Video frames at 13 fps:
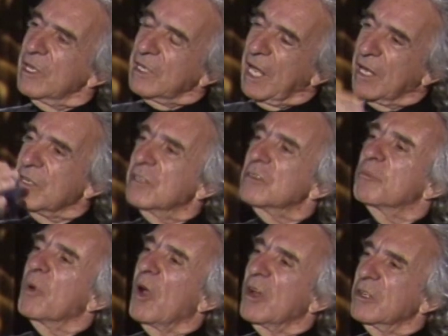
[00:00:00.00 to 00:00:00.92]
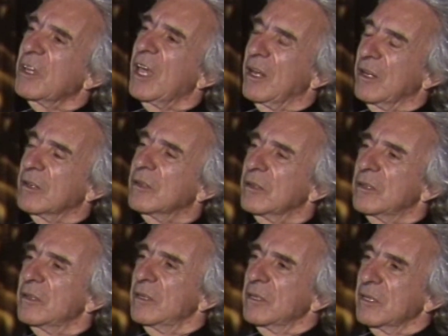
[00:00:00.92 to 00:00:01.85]
that has brought Canada
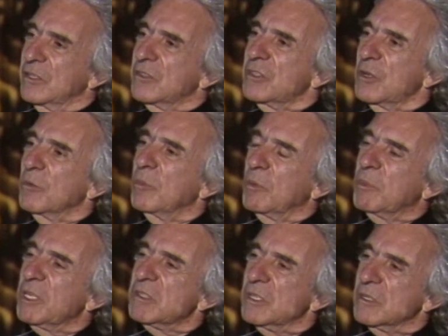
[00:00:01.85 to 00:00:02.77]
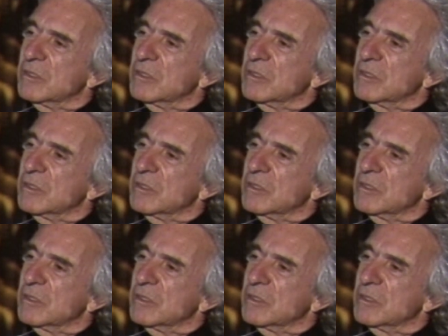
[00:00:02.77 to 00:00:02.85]
considerable business.